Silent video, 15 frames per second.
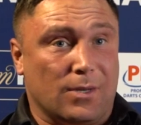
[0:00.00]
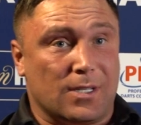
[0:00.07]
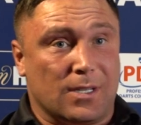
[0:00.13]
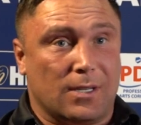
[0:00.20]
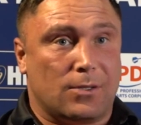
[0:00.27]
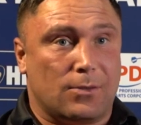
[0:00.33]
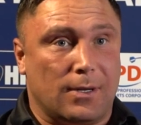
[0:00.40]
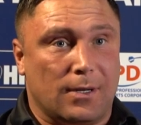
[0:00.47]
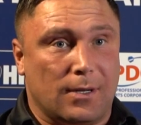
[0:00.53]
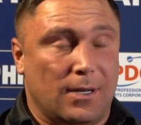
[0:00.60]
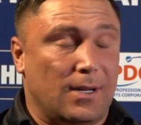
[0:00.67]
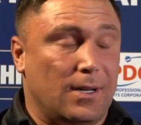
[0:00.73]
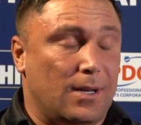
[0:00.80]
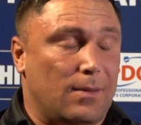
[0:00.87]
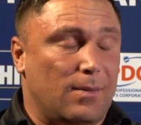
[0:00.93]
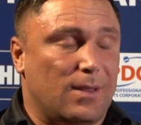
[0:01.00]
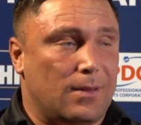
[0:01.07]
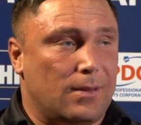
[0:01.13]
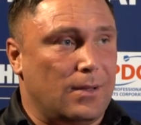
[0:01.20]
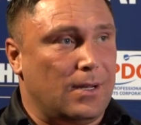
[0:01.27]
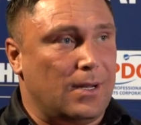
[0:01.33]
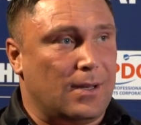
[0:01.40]
was that 20? Yeah, but
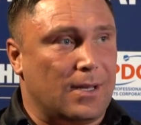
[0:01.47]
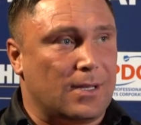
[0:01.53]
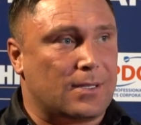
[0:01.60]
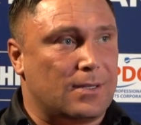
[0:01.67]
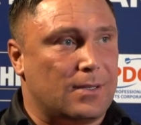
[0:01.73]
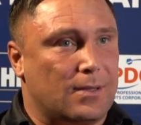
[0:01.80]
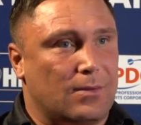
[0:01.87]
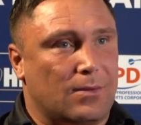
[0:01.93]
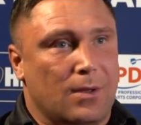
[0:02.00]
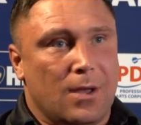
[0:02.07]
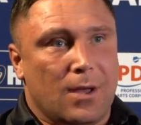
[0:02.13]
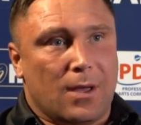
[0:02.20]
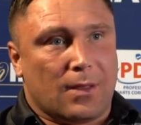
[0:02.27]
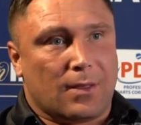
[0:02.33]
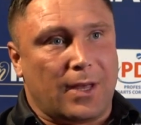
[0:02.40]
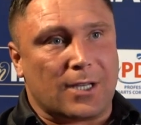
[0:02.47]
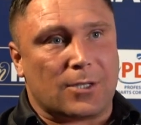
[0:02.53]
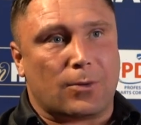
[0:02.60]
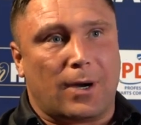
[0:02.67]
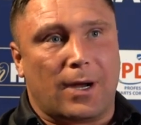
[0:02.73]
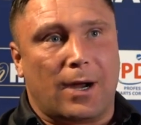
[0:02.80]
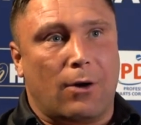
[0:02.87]
yeah,
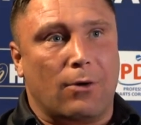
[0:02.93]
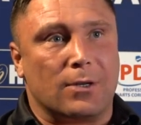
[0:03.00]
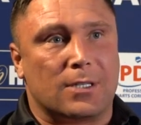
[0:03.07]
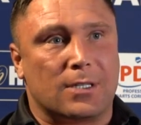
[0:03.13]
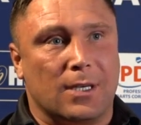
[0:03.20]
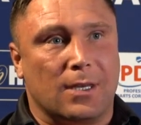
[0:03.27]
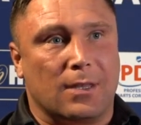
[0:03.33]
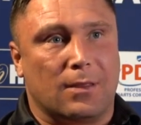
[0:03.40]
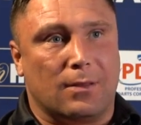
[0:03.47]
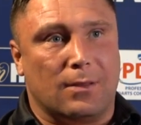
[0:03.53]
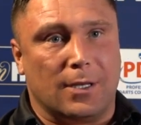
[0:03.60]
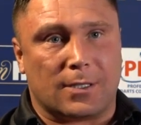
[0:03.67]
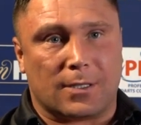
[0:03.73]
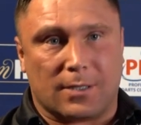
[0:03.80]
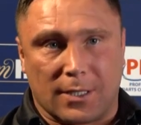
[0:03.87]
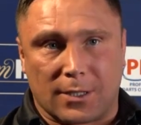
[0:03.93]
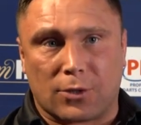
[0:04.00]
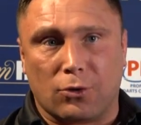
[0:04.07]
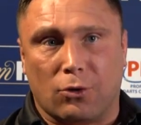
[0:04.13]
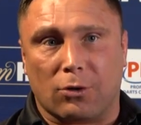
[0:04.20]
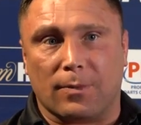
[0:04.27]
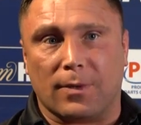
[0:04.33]
that's why I always say this
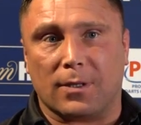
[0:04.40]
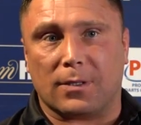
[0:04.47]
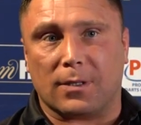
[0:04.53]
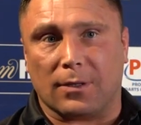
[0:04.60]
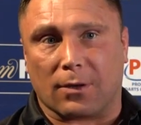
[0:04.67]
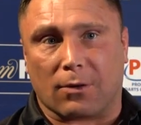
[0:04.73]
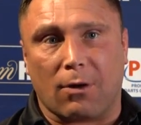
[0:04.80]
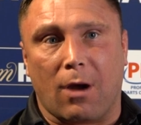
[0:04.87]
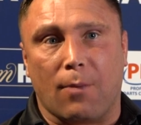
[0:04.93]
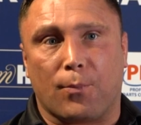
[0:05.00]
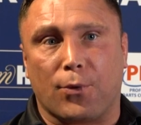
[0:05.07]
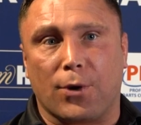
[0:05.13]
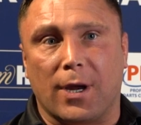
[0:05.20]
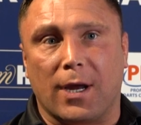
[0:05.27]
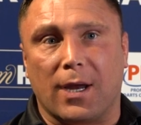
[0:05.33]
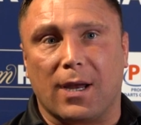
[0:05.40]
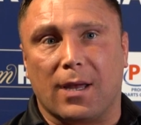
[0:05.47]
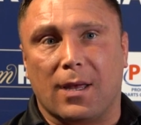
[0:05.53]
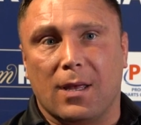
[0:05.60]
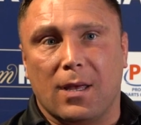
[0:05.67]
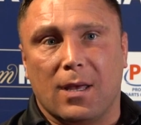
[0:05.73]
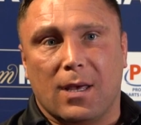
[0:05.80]
tournament and the Grand Prix
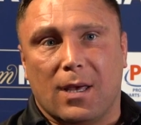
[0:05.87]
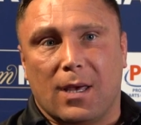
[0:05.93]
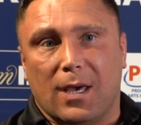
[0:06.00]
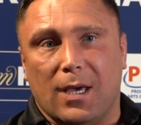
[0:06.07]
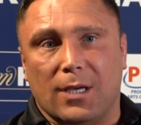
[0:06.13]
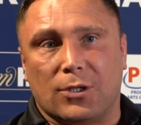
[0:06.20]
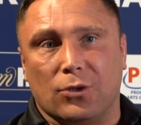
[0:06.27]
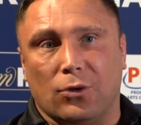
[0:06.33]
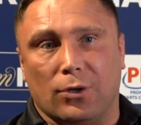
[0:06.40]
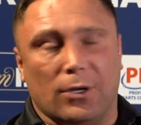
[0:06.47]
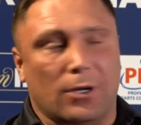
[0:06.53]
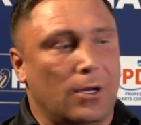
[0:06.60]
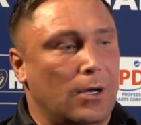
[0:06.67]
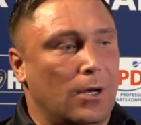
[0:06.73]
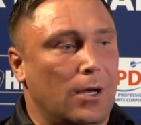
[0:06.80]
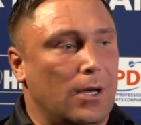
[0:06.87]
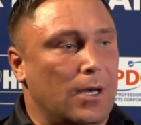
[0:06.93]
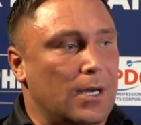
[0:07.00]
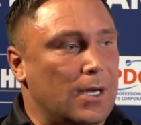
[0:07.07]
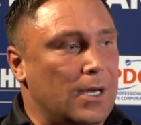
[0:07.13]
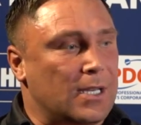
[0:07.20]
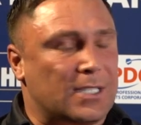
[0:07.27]
is sort of,
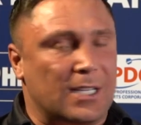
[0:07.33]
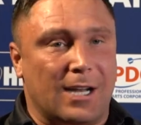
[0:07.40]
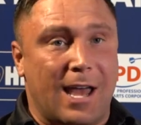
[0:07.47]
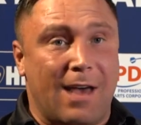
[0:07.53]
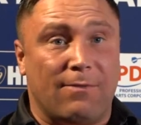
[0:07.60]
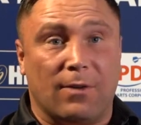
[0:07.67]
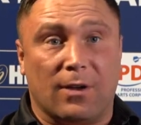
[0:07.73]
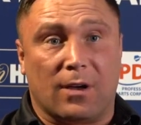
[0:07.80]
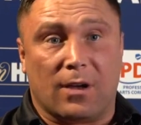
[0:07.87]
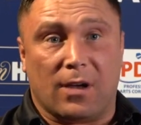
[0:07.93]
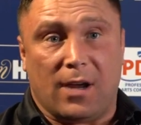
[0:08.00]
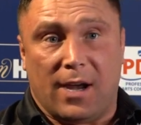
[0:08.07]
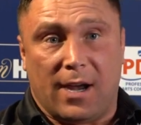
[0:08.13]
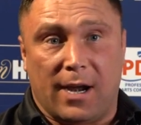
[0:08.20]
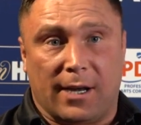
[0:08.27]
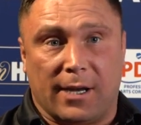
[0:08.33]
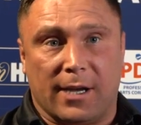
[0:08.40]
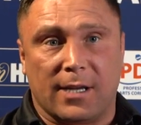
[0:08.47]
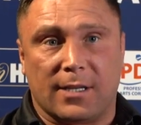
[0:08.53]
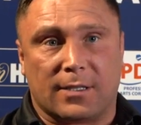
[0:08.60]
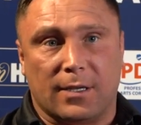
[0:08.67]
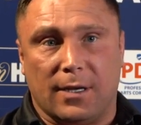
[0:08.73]
it's a leveler, and it
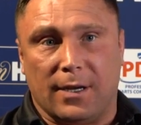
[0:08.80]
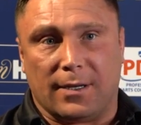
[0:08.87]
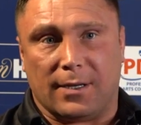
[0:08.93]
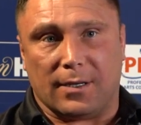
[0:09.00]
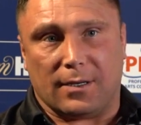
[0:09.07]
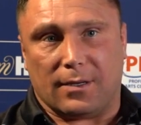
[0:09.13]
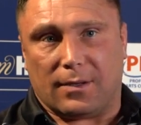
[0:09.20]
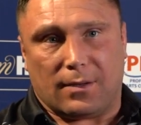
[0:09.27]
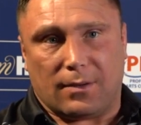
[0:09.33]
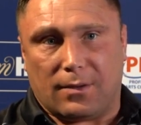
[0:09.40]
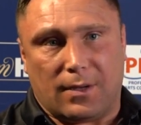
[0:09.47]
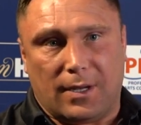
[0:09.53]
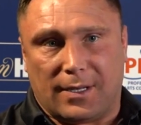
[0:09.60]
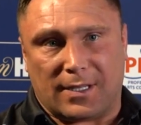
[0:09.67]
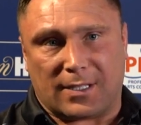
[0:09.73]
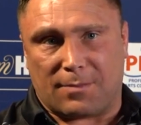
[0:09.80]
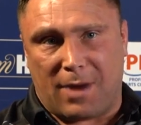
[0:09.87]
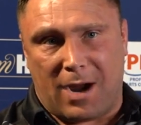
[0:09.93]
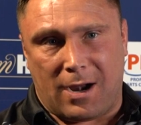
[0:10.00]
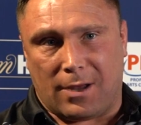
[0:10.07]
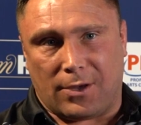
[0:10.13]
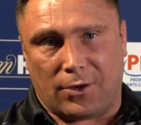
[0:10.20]
is. It doesn't
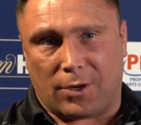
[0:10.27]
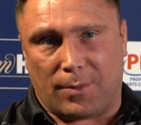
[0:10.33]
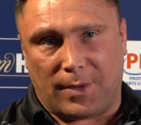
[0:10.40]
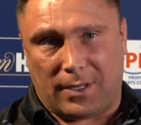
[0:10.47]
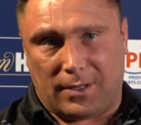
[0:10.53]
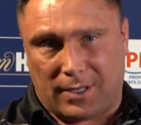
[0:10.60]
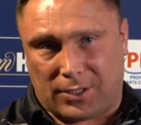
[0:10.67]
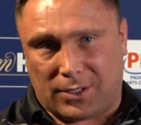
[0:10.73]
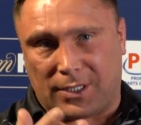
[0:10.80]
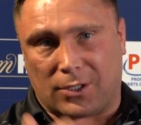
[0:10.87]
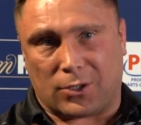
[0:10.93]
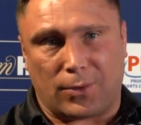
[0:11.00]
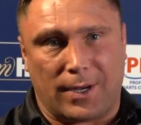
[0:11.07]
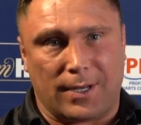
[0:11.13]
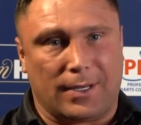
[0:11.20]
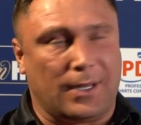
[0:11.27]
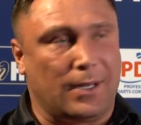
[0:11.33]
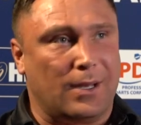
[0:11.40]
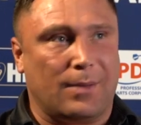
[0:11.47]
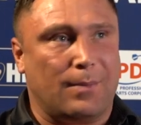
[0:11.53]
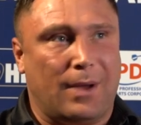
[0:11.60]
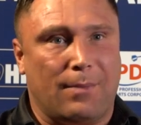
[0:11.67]
matter, you could be, like I said,
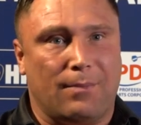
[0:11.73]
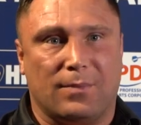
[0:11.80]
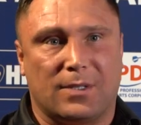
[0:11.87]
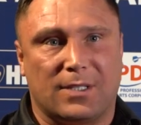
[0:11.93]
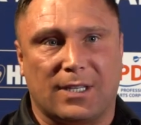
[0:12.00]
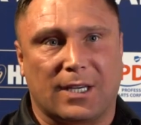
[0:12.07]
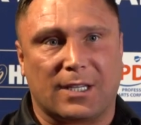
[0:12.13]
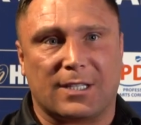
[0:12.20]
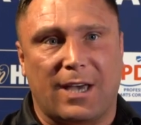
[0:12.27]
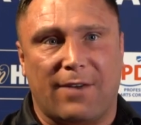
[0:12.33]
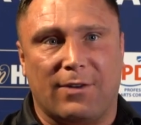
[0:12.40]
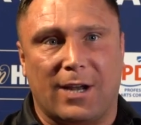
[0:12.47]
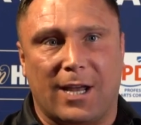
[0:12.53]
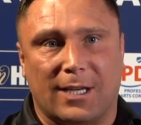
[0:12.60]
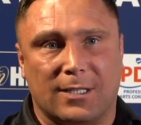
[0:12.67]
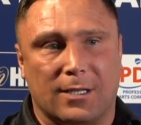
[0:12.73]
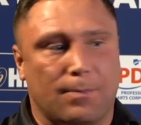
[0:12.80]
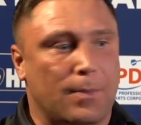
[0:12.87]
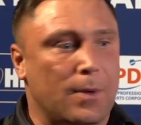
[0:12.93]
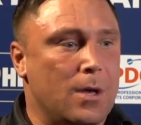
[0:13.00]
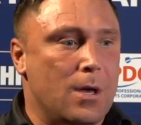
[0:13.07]
20, I'm 6-7 legs up.